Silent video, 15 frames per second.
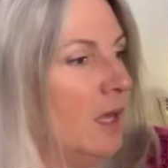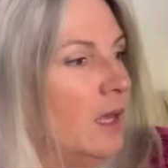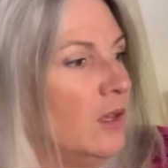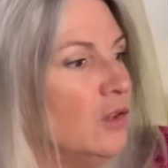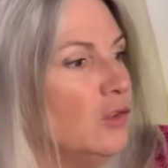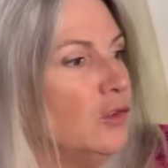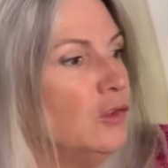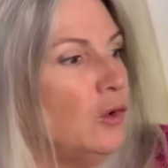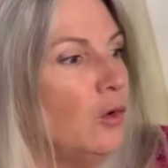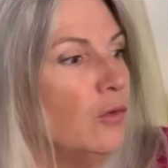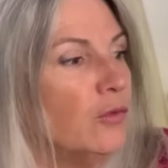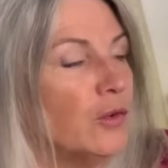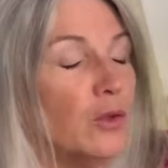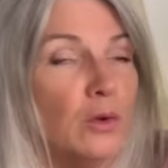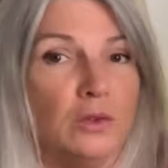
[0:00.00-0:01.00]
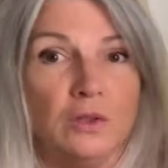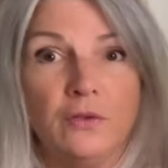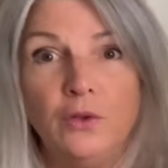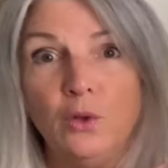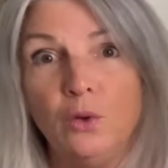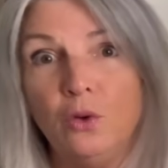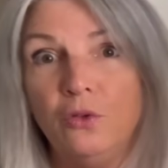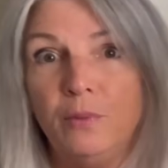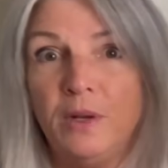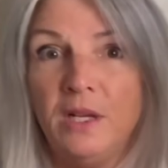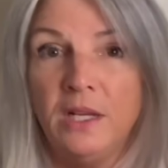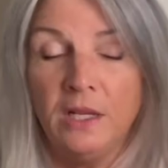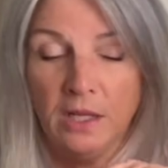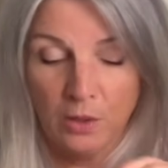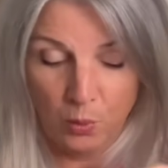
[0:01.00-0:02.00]
So for those of you who've
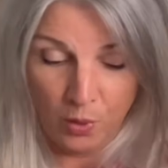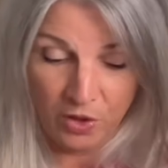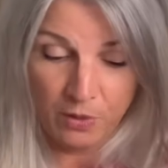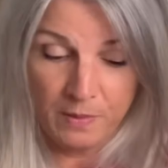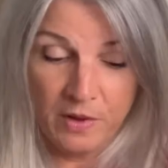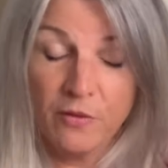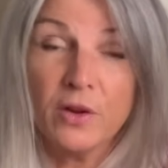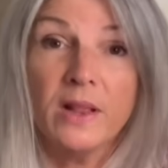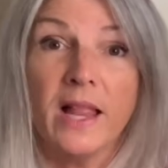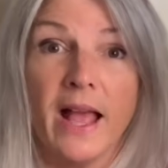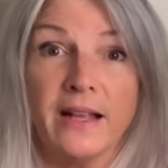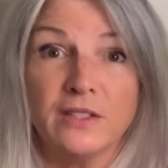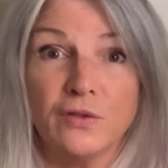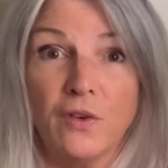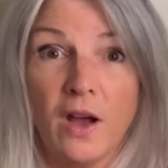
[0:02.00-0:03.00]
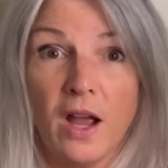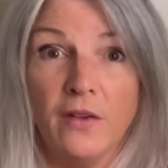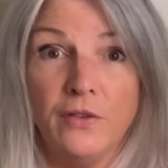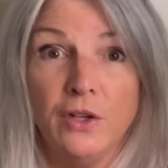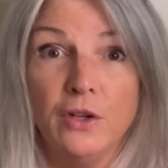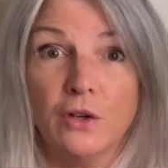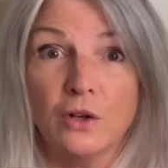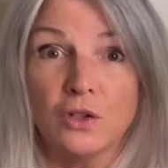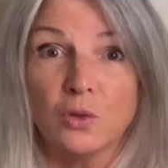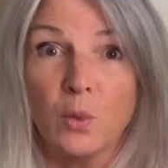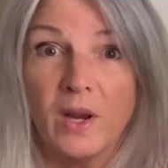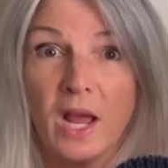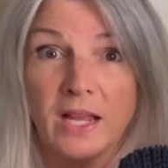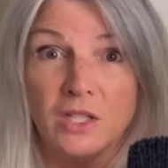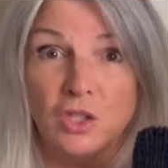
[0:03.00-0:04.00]
been with me for the last 5 years,
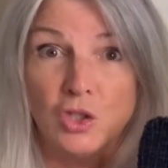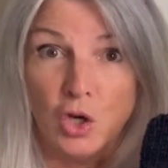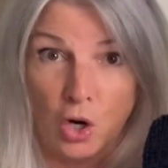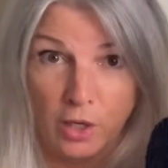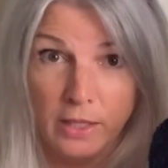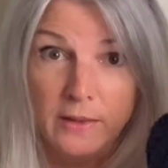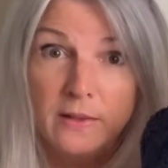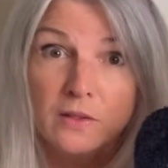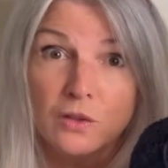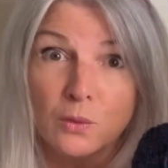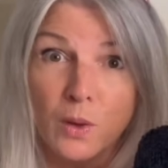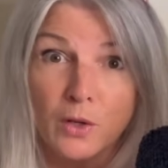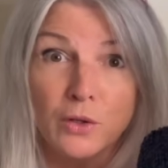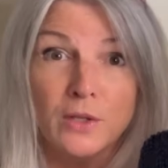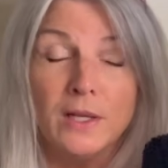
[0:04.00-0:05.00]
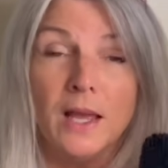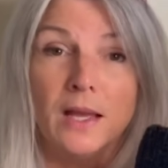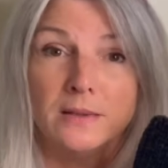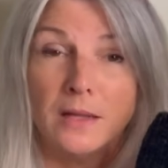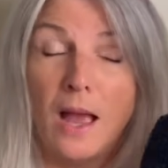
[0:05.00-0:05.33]
when I started this sweater, yes,